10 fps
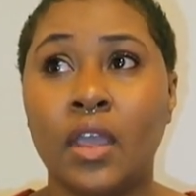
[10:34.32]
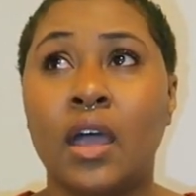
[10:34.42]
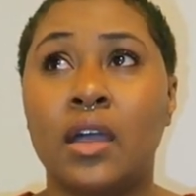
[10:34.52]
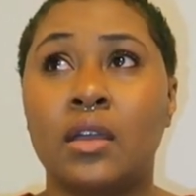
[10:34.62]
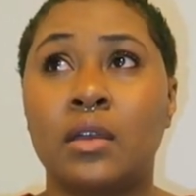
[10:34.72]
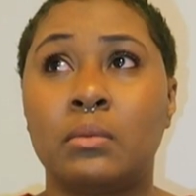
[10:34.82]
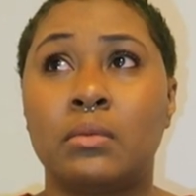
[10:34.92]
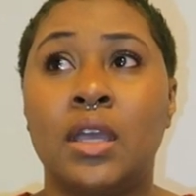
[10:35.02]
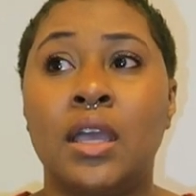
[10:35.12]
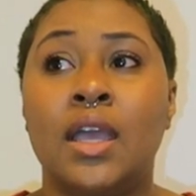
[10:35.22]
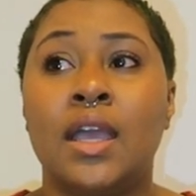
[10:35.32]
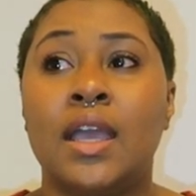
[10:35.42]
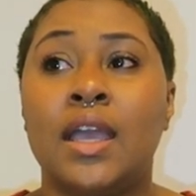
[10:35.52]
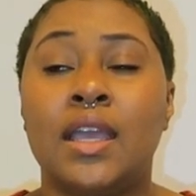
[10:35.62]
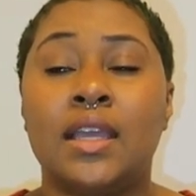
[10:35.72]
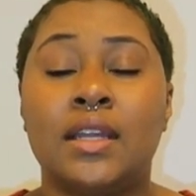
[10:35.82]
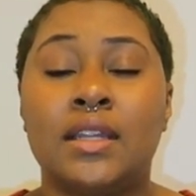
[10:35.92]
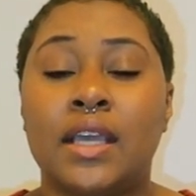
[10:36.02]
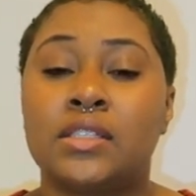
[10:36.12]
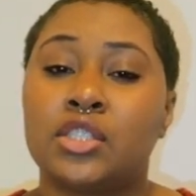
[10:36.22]
And
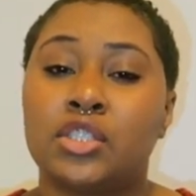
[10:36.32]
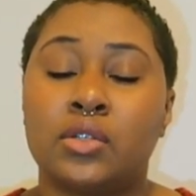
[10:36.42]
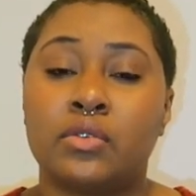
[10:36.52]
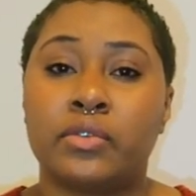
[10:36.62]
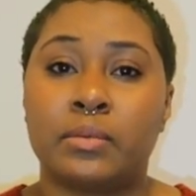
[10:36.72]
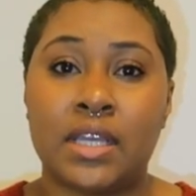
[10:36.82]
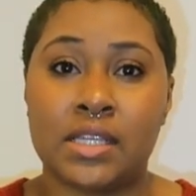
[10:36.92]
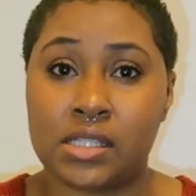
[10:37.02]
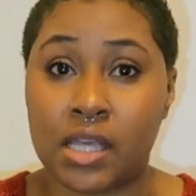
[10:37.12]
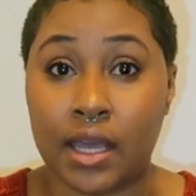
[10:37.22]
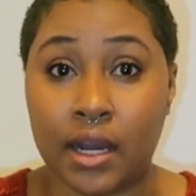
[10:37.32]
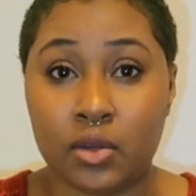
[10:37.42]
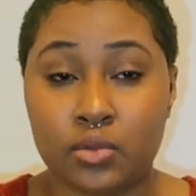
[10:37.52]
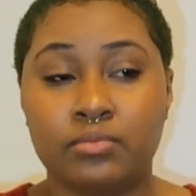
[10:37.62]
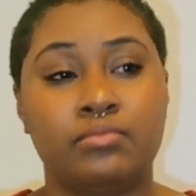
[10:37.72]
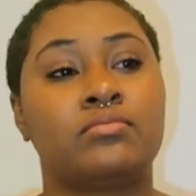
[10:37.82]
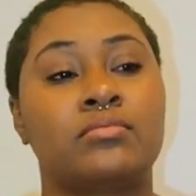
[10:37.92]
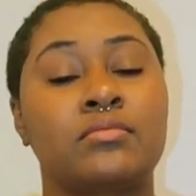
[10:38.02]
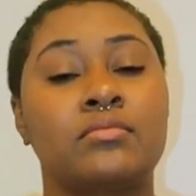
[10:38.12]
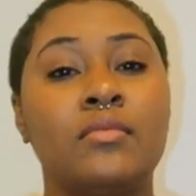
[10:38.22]
that just showed from the inside out.
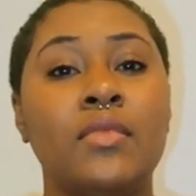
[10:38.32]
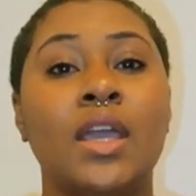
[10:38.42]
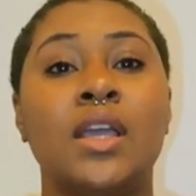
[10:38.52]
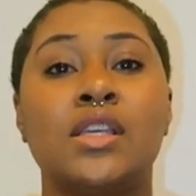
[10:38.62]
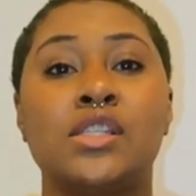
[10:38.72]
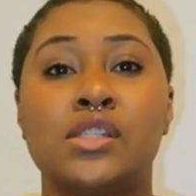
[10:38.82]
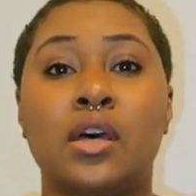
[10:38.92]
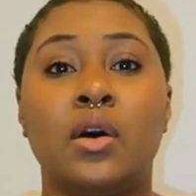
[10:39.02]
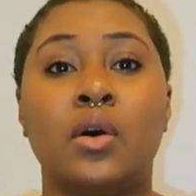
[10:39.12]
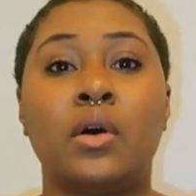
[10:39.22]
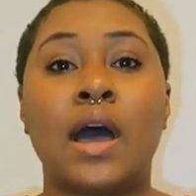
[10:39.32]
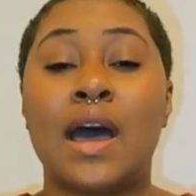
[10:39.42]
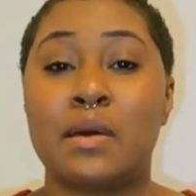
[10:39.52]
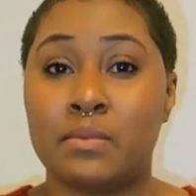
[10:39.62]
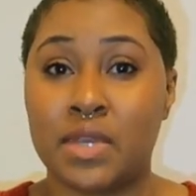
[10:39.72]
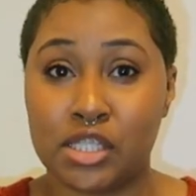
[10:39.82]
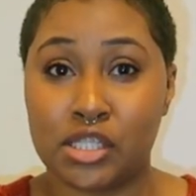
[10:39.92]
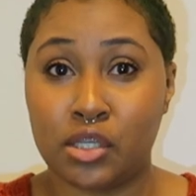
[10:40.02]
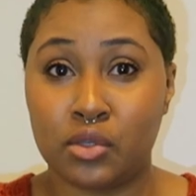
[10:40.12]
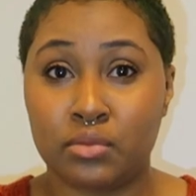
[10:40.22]
So I miss
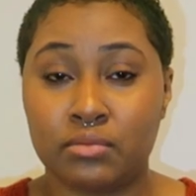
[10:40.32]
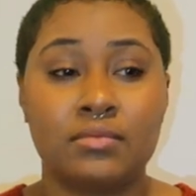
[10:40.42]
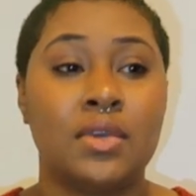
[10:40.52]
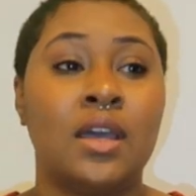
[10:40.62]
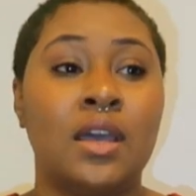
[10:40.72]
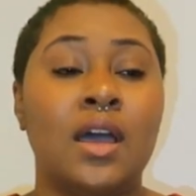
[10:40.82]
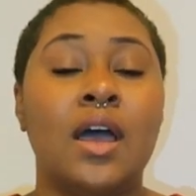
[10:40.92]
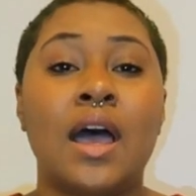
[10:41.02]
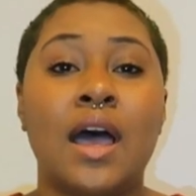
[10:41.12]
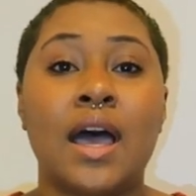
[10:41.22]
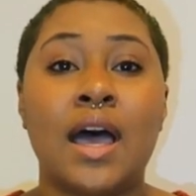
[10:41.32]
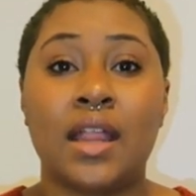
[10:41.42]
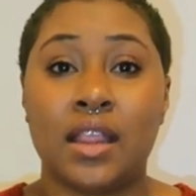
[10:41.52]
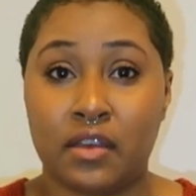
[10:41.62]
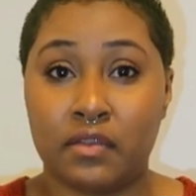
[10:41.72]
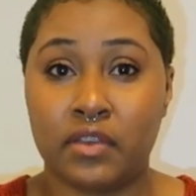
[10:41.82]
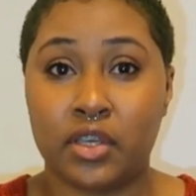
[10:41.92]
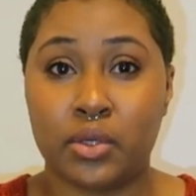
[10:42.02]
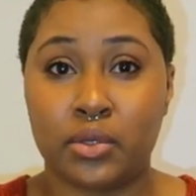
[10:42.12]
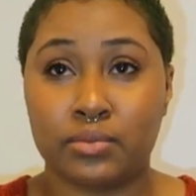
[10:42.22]
you. I love
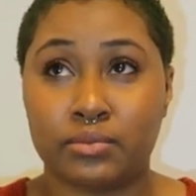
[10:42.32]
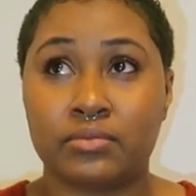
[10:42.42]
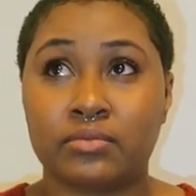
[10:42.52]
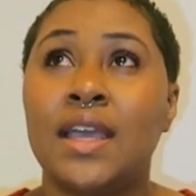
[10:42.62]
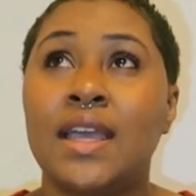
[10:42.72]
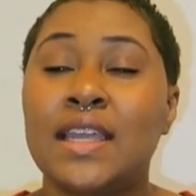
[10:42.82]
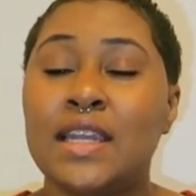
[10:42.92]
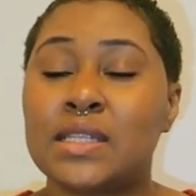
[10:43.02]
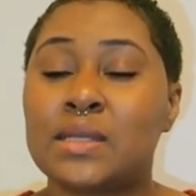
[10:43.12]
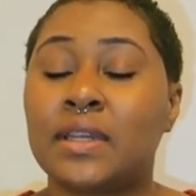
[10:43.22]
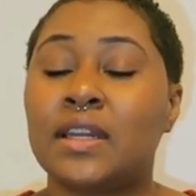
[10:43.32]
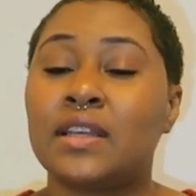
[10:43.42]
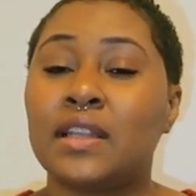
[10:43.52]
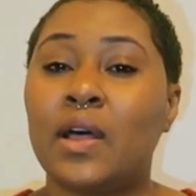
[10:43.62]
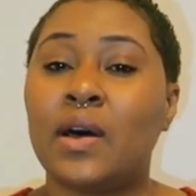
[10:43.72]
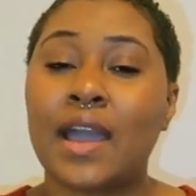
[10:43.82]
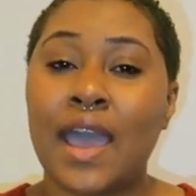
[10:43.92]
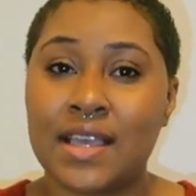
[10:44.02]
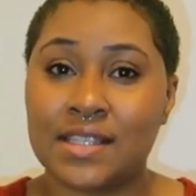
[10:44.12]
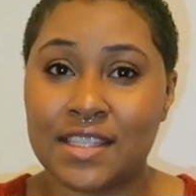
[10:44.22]
you. And it's been a long
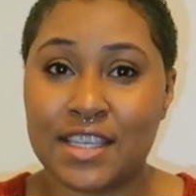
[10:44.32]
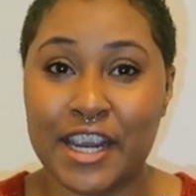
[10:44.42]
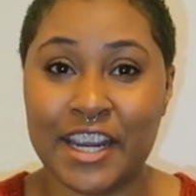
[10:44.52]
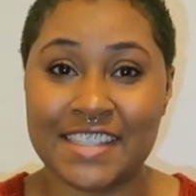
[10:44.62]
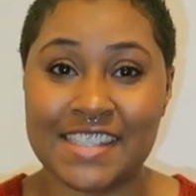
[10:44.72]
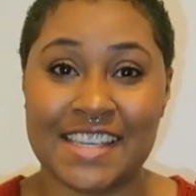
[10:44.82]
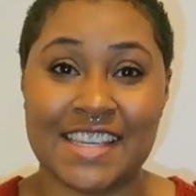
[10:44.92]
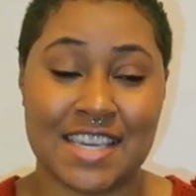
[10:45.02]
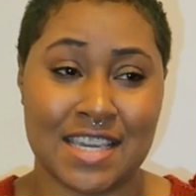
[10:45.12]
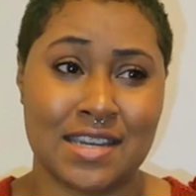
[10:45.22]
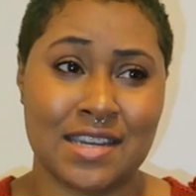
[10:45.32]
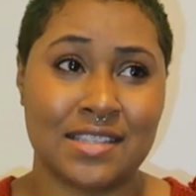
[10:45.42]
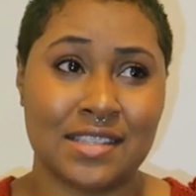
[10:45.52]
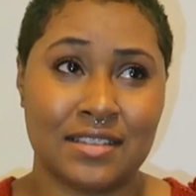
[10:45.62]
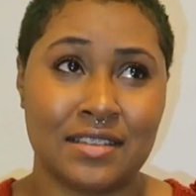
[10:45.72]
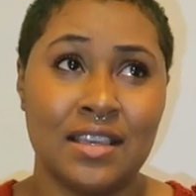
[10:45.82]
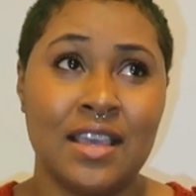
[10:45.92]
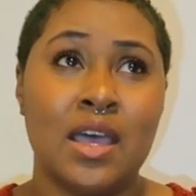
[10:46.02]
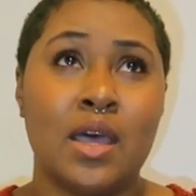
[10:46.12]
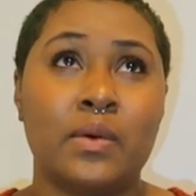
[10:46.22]
ass 13 years
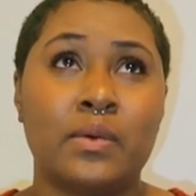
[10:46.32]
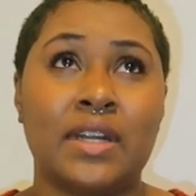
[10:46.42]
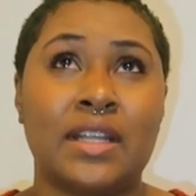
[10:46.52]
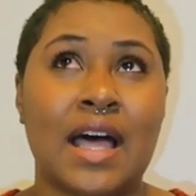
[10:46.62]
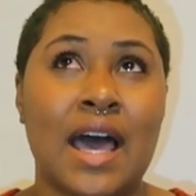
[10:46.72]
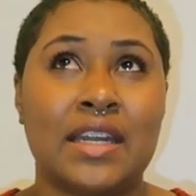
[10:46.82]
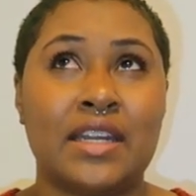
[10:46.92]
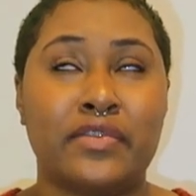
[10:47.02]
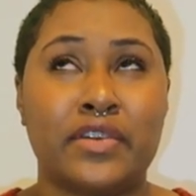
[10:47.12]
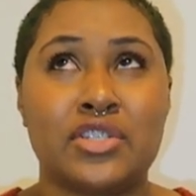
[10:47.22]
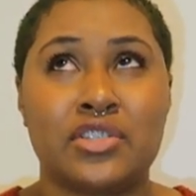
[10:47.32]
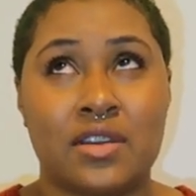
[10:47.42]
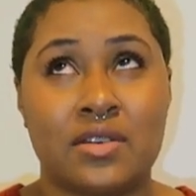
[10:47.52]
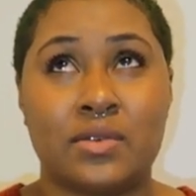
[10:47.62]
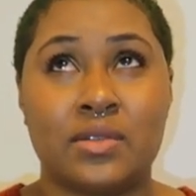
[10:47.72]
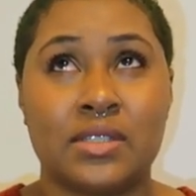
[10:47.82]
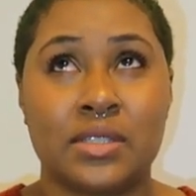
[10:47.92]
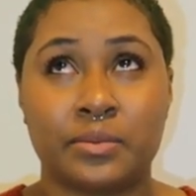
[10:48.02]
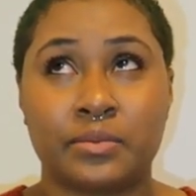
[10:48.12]
with a lot of different struggles.